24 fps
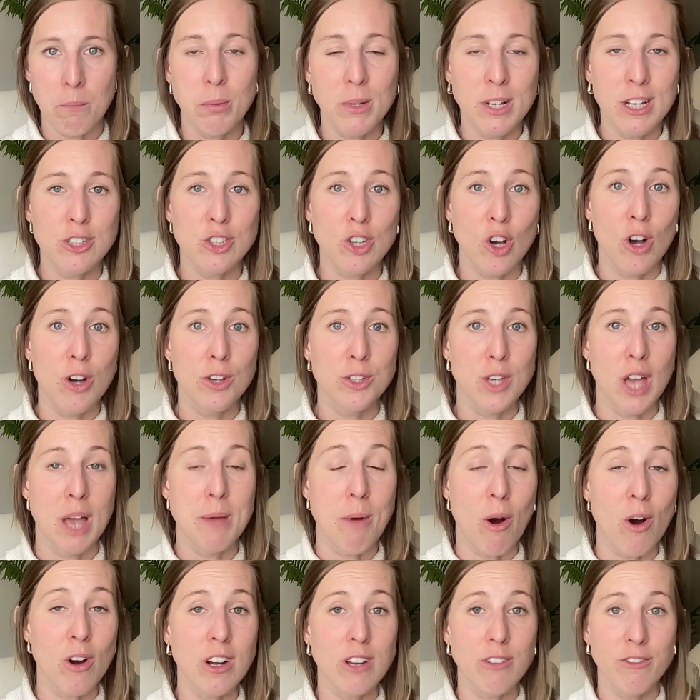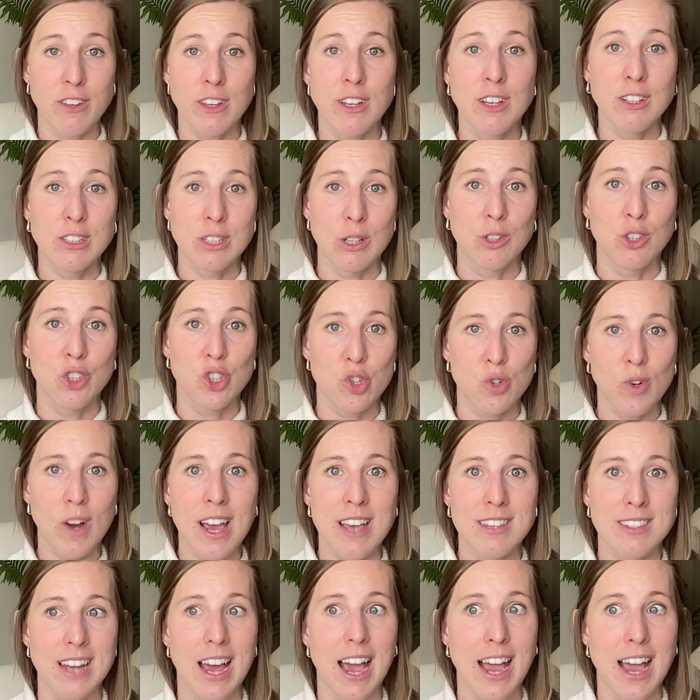Plus, also, I'm already feeling so stressed.